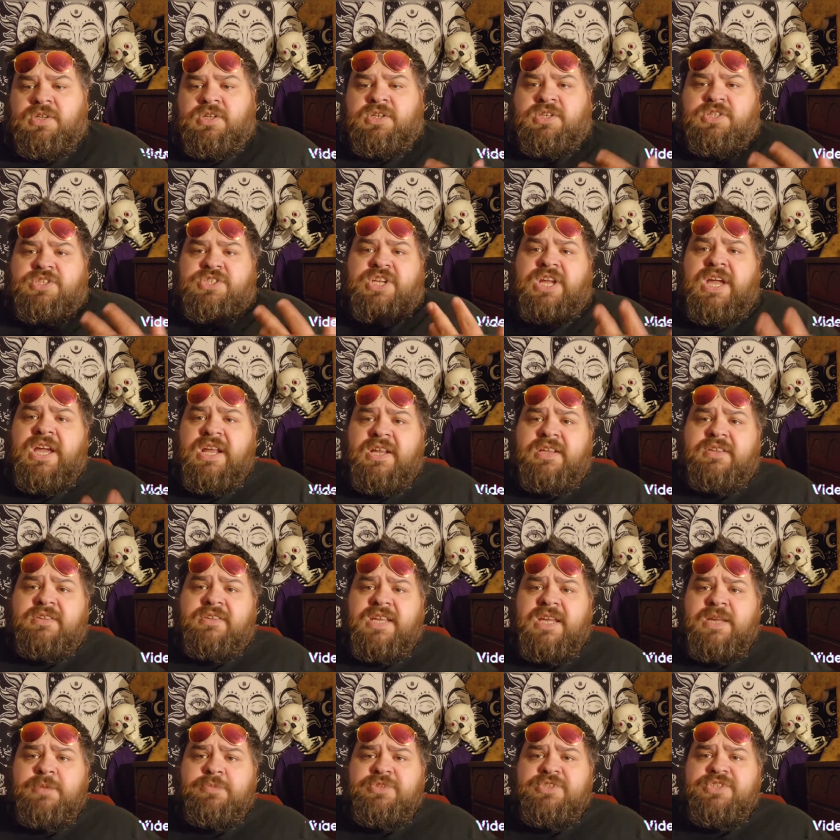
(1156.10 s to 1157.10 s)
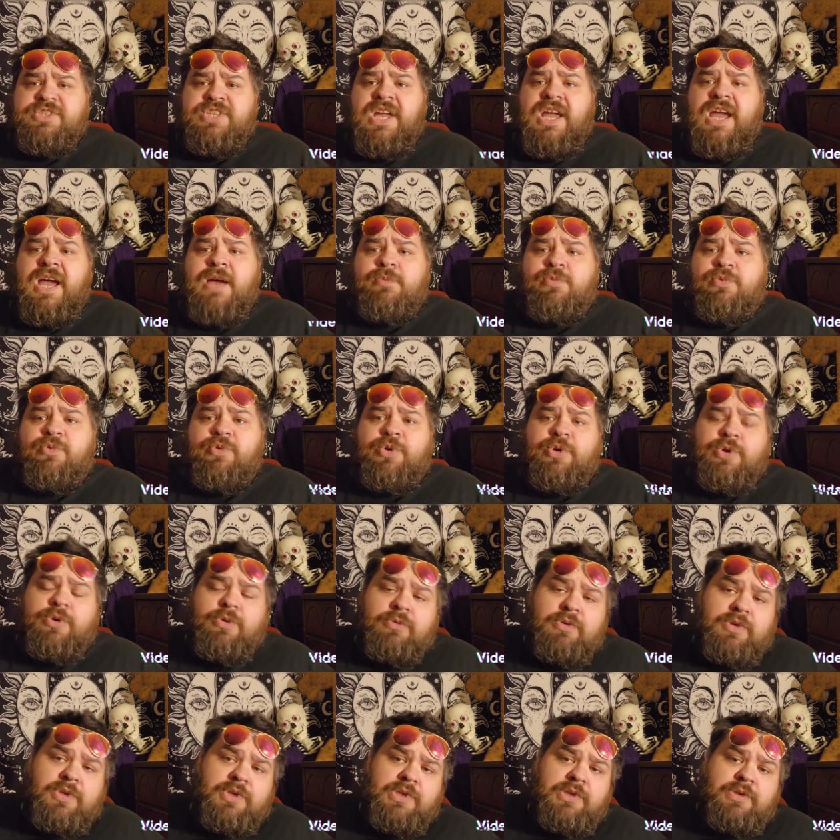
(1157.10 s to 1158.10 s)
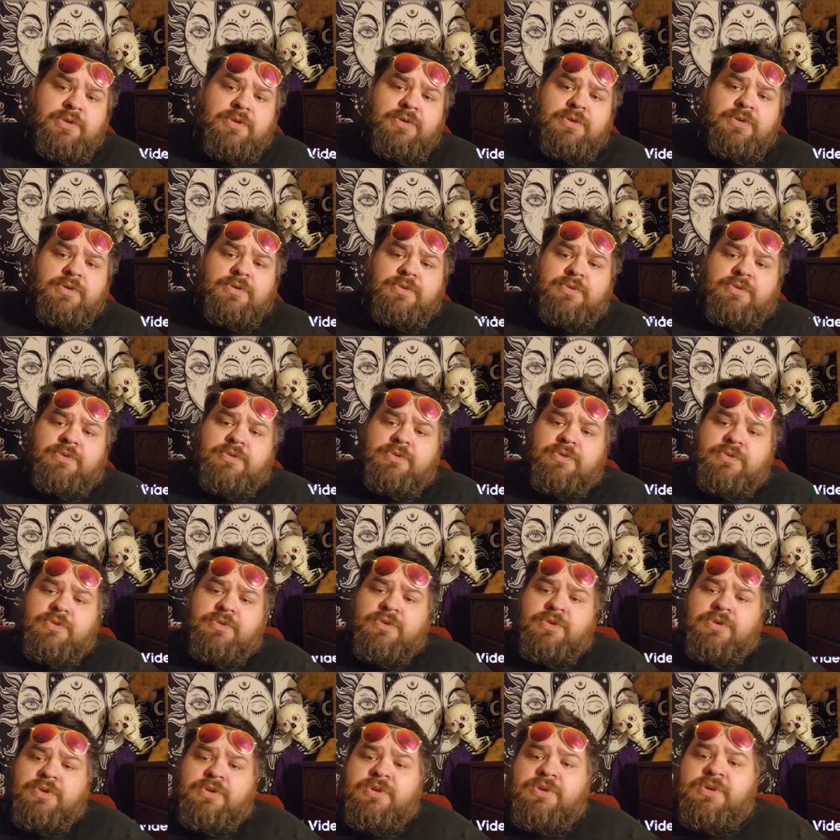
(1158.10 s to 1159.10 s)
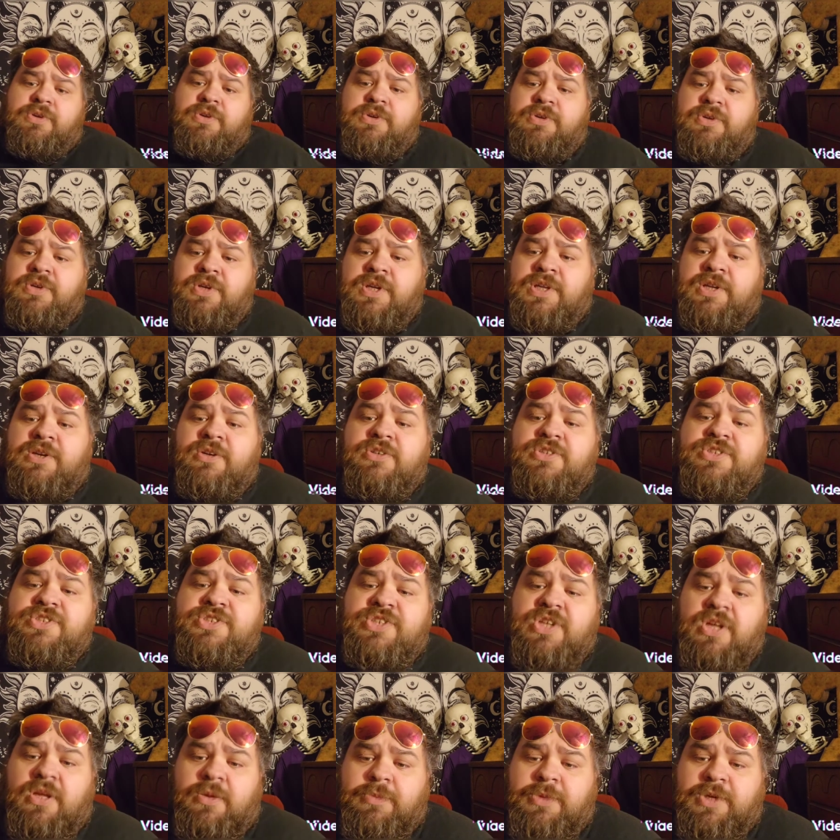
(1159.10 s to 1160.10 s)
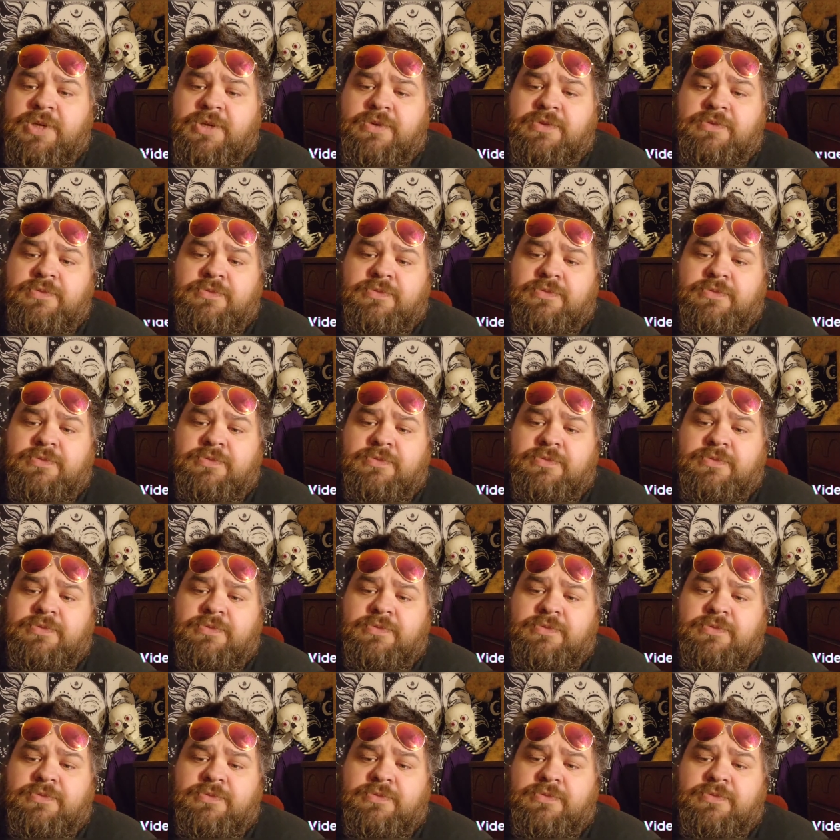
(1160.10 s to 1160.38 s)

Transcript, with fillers: She had a deep stab wound in her stomach.